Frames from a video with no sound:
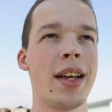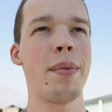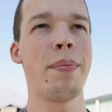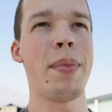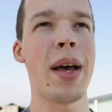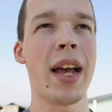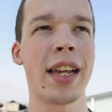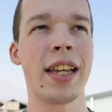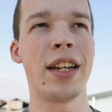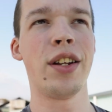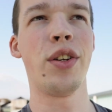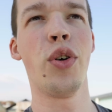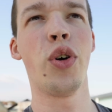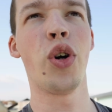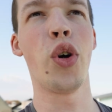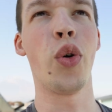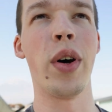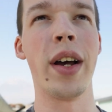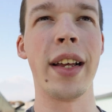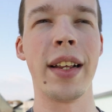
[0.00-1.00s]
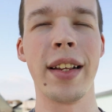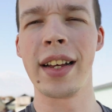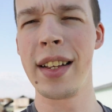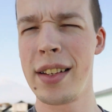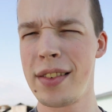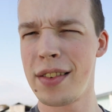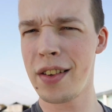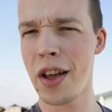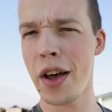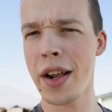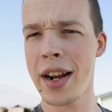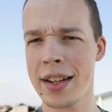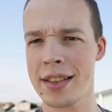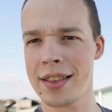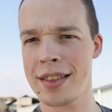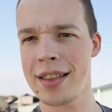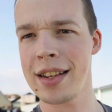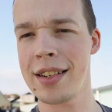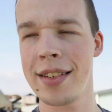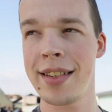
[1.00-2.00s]
back in Norway, not at
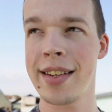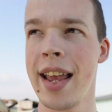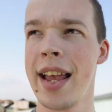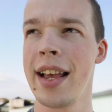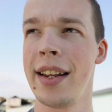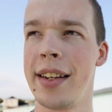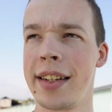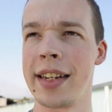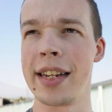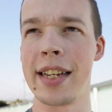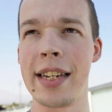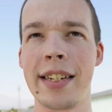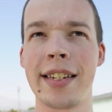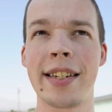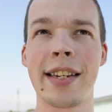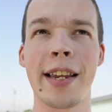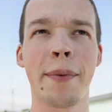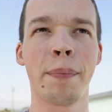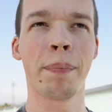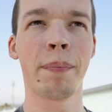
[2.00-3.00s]
this scale at least.